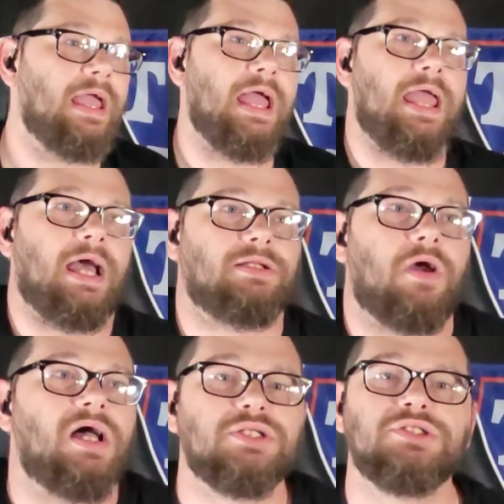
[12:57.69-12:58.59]
And
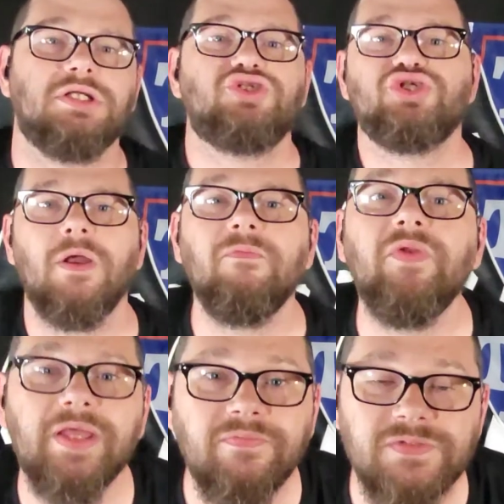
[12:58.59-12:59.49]
us
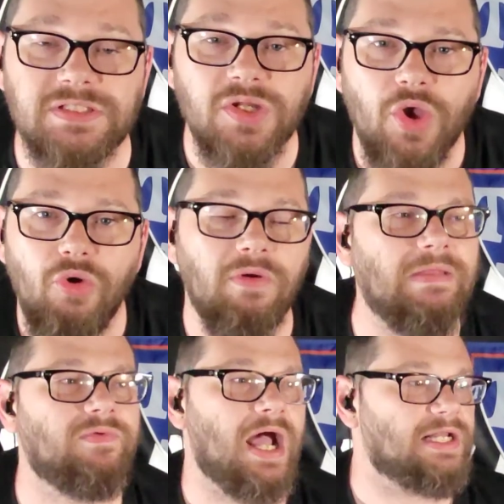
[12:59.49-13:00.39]
conservatives,
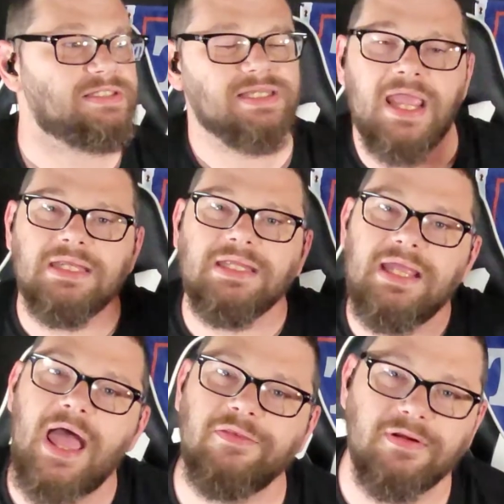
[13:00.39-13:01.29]
we've got to stand
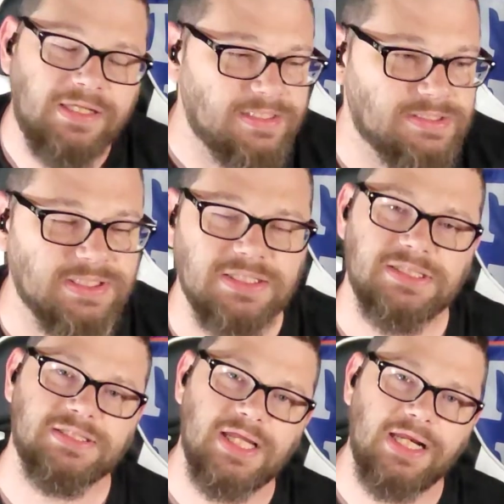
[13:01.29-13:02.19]
together against this.
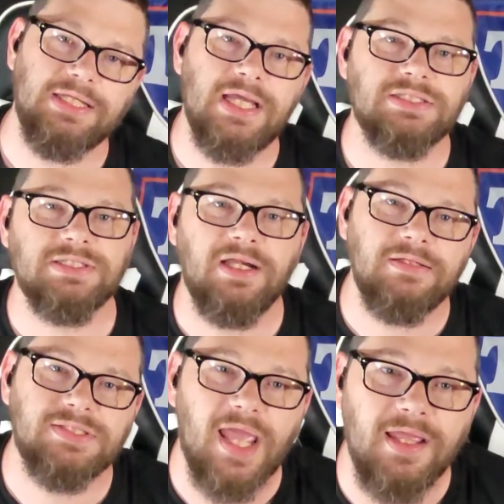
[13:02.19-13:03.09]
I said it yesterday,
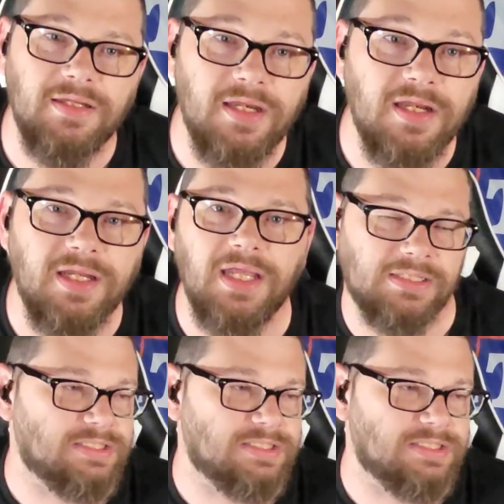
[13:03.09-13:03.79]
saying it again.